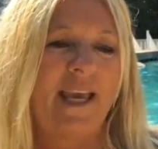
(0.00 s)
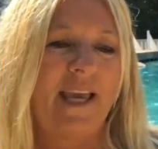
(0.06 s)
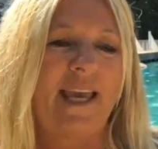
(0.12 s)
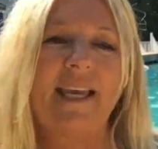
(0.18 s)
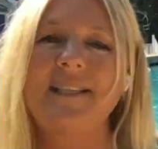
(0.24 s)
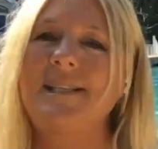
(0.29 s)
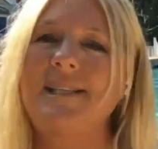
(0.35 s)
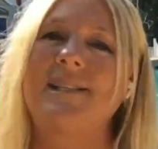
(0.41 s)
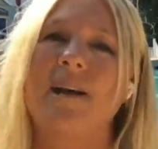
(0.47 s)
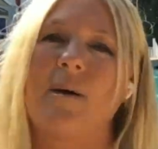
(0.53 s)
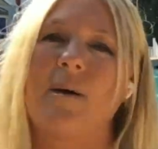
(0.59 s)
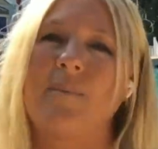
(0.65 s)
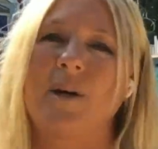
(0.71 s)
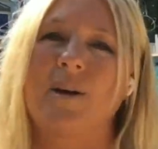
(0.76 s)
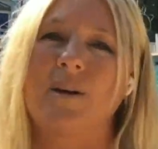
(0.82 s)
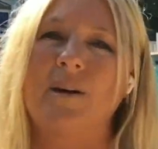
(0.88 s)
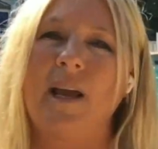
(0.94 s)
It's
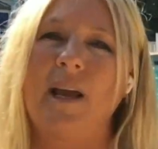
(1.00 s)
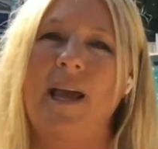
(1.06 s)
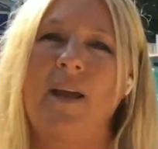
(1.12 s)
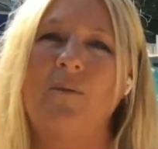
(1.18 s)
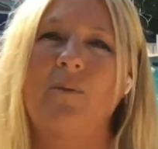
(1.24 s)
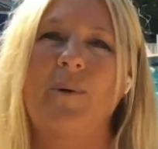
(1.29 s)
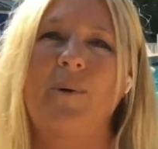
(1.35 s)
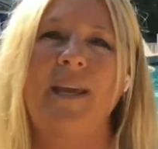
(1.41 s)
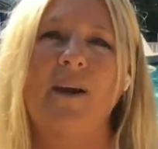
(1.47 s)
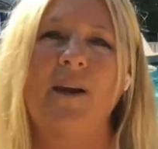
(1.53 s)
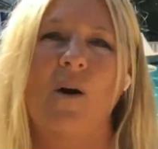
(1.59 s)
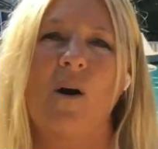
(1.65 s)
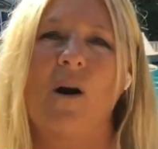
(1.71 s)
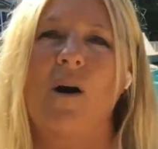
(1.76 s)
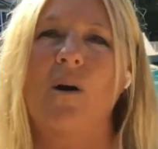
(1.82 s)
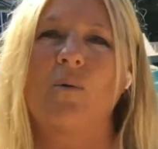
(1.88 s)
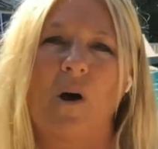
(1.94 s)
summer, and we
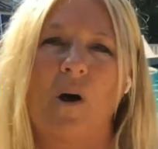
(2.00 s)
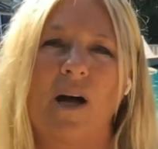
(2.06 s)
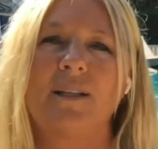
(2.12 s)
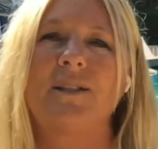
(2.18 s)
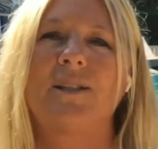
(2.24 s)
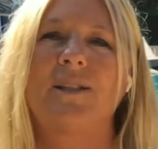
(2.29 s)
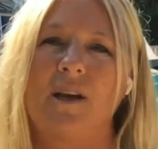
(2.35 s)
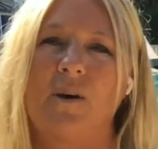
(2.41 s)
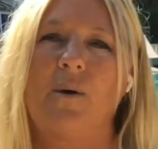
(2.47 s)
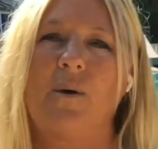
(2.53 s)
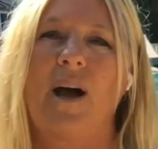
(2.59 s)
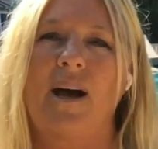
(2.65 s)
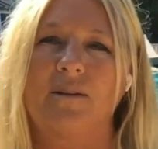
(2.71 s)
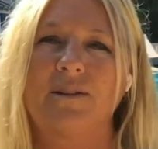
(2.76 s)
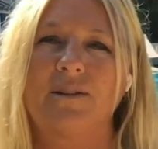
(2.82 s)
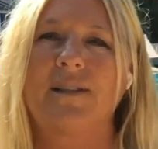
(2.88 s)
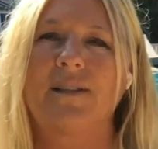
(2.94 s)
all want to go
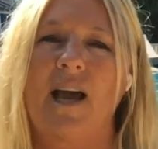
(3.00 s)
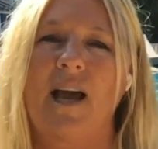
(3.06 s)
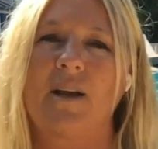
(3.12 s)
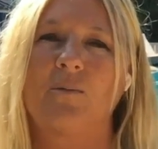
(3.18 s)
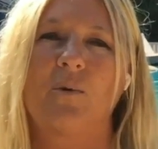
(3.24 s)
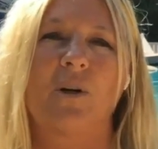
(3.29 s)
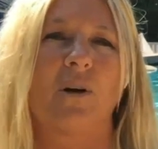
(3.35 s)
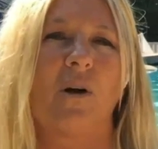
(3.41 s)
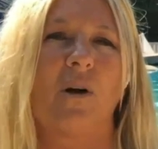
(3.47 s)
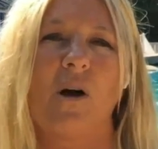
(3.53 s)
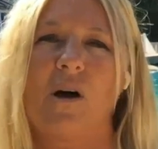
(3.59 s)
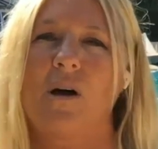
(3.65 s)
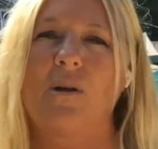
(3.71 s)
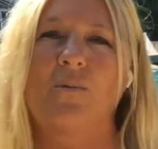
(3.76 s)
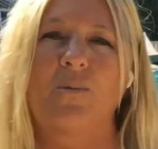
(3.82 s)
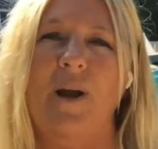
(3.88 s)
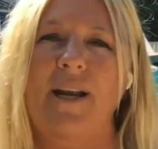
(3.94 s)
outside. We're
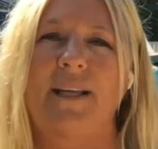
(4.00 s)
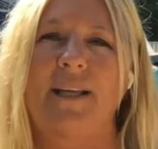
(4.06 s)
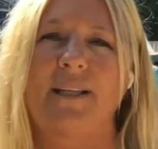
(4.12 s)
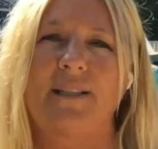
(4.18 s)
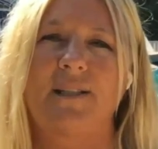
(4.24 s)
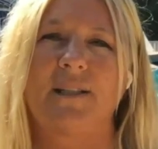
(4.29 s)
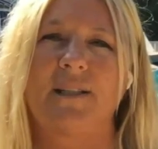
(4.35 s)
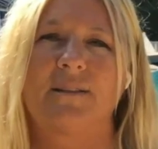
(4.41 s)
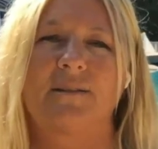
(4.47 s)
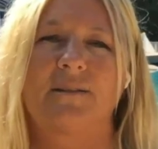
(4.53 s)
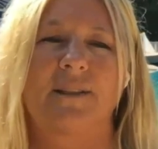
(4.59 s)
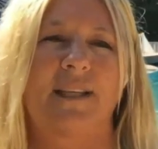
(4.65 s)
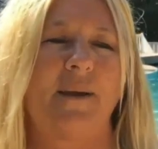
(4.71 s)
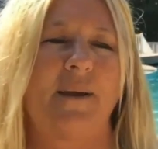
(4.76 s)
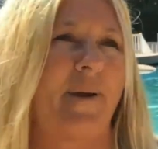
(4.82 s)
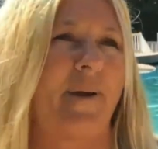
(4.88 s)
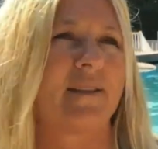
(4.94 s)
all ready to
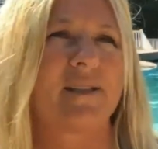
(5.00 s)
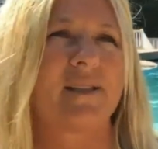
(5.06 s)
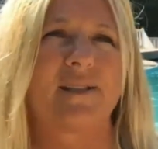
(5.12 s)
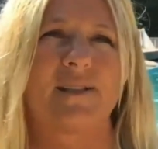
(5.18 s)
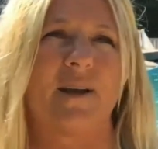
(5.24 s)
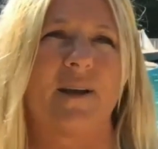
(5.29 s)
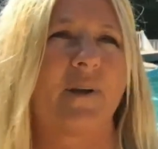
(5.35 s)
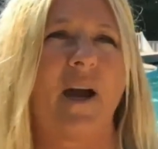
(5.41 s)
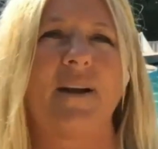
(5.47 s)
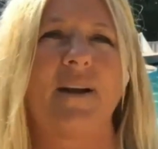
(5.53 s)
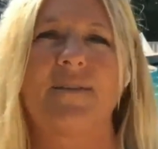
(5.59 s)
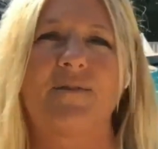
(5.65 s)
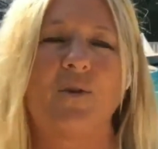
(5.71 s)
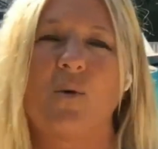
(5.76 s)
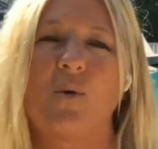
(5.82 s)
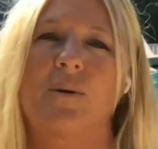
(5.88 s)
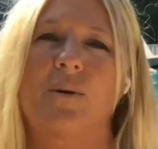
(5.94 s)
get back to some kind
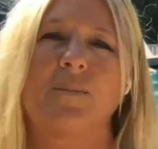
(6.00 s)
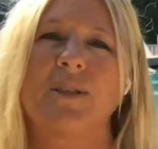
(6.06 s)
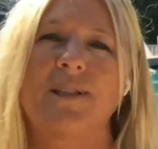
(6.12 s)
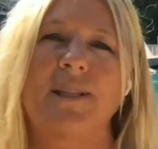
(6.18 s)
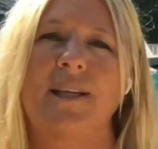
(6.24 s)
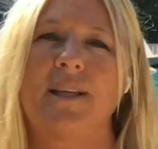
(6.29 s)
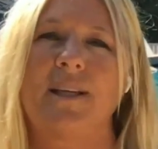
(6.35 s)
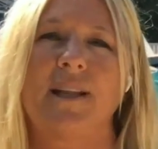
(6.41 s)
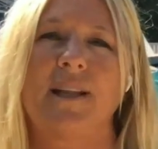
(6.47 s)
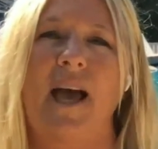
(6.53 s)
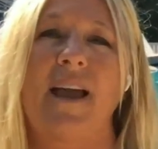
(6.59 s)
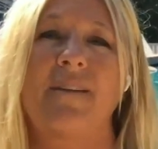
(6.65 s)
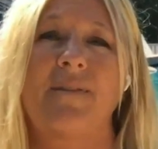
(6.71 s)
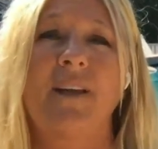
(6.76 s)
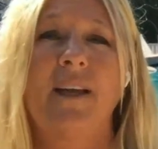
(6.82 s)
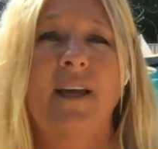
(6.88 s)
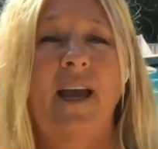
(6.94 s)
of normalcy in
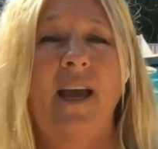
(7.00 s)
life.